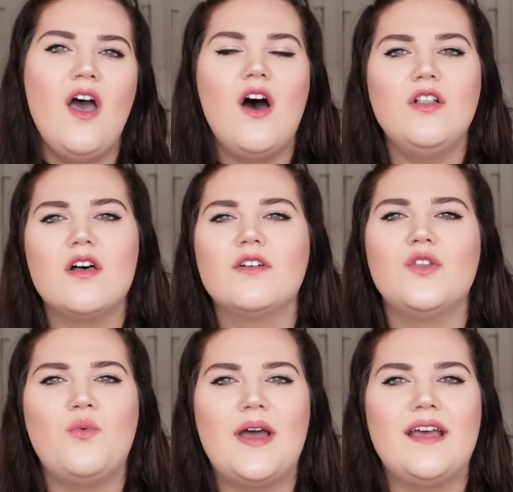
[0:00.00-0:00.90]
along
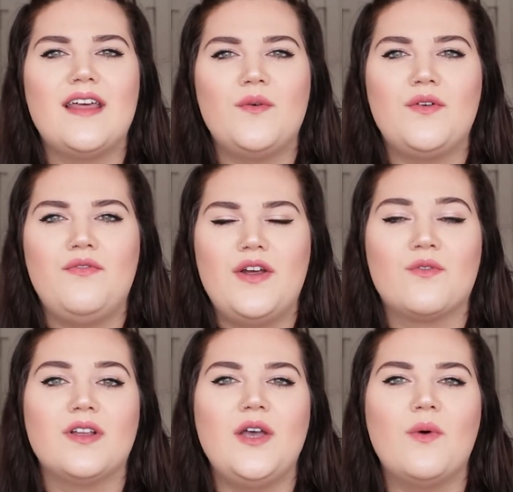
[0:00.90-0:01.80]
the way that would fit
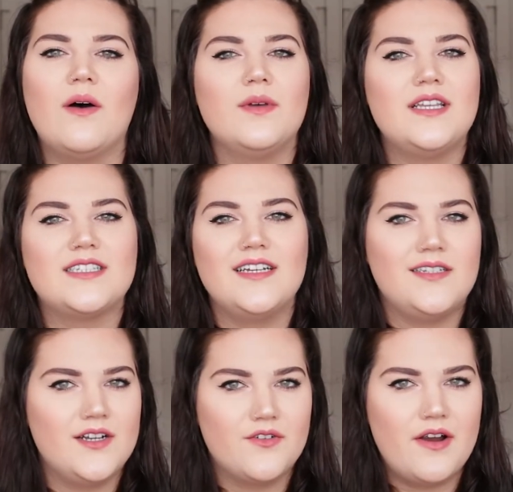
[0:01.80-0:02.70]
really well with this
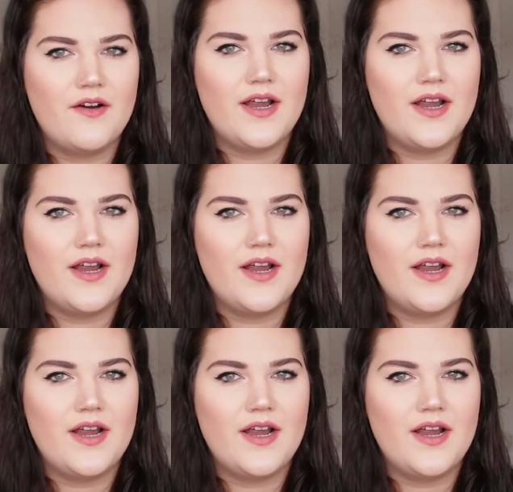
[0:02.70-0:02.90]
itinerary.